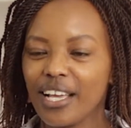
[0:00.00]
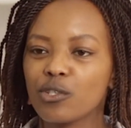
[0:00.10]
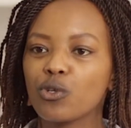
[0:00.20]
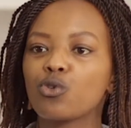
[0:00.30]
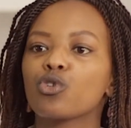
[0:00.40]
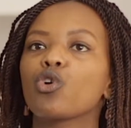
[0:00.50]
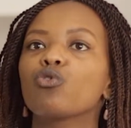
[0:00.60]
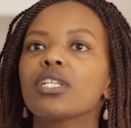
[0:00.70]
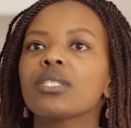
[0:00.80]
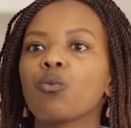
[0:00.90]
So it was
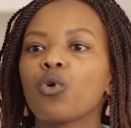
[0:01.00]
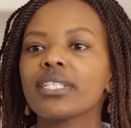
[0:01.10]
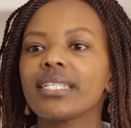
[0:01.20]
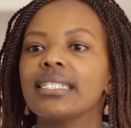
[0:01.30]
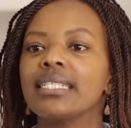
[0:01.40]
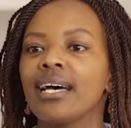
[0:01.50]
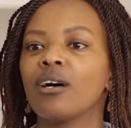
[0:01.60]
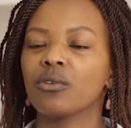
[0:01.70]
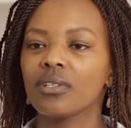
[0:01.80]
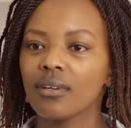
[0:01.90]
always watered
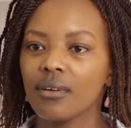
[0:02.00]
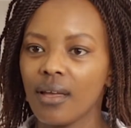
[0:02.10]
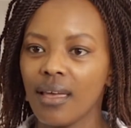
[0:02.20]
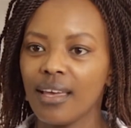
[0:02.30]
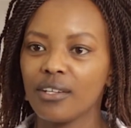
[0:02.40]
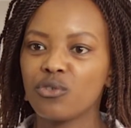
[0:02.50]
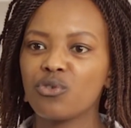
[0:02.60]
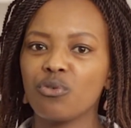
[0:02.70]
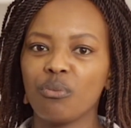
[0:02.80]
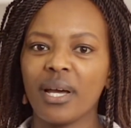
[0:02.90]
down
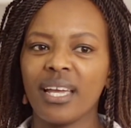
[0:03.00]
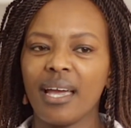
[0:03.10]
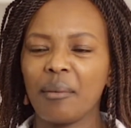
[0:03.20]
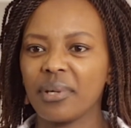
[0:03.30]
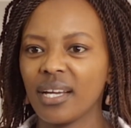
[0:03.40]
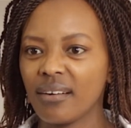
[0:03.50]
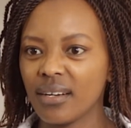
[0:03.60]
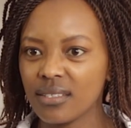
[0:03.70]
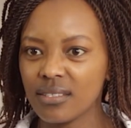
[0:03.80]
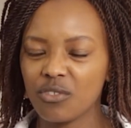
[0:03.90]
to my
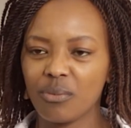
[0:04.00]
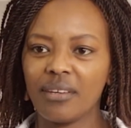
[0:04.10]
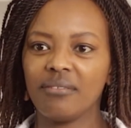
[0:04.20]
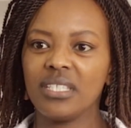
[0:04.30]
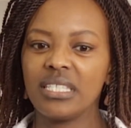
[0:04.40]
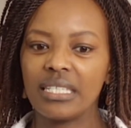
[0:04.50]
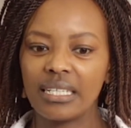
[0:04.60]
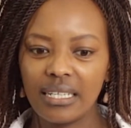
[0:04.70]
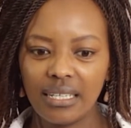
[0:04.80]
appearance, to my physique,